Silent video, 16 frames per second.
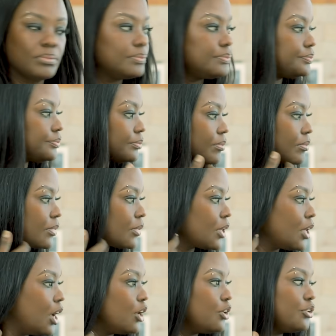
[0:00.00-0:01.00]

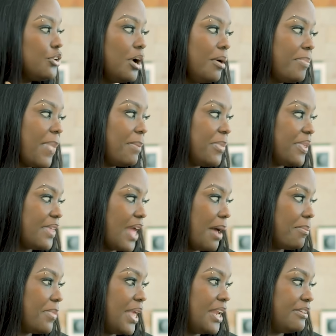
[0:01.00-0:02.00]
problem. You know, maybe
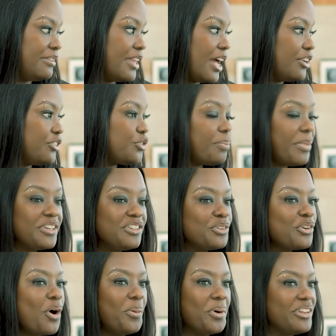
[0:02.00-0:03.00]
there are men that do, but
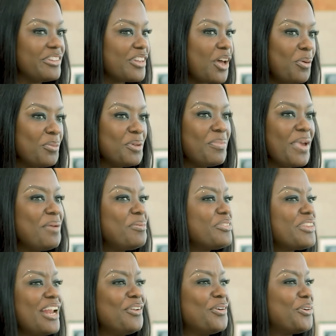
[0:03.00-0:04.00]
you'd always tell me, babe,
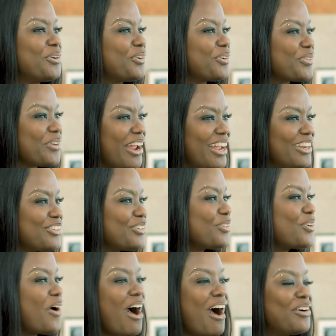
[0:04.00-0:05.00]
they look great.
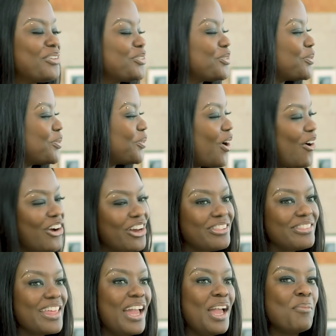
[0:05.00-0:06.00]
You know how to
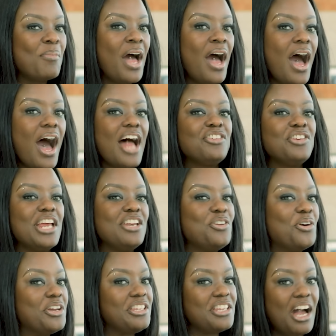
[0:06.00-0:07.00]
rock them. And then
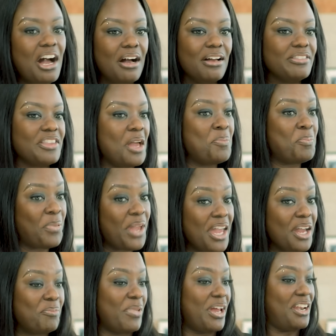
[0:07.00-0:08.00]
you're young, they're
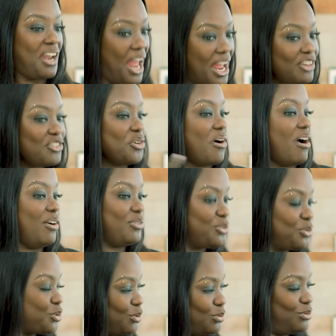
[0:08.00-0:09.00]
big, but I knew
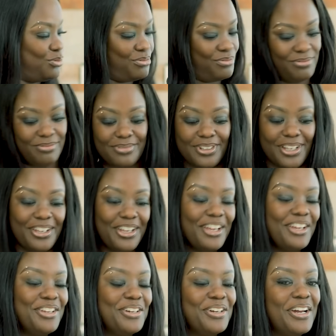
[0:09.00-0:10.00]
how to,
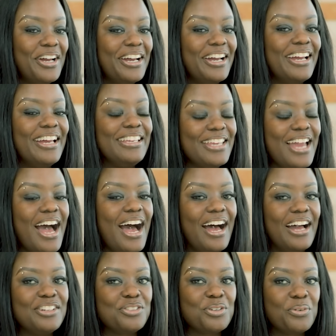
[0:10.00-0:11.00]
mm.
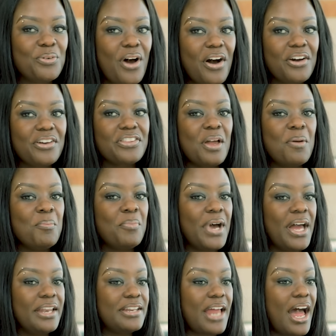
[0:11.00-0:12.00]
yeah, to rock them.
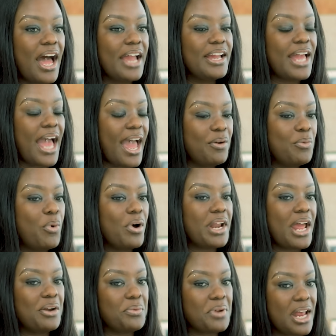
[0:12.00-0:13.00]
But I, I,
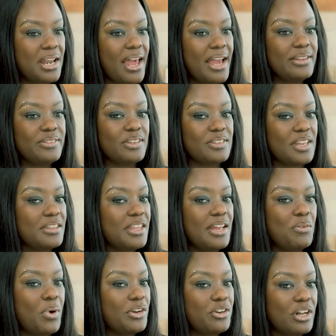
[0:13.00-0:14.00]
what I realized is that
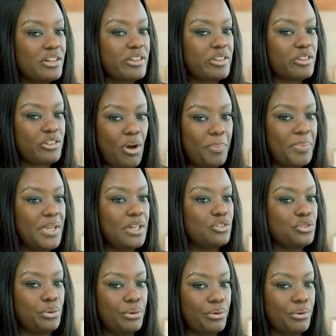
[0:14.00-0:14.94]
they were not stopping to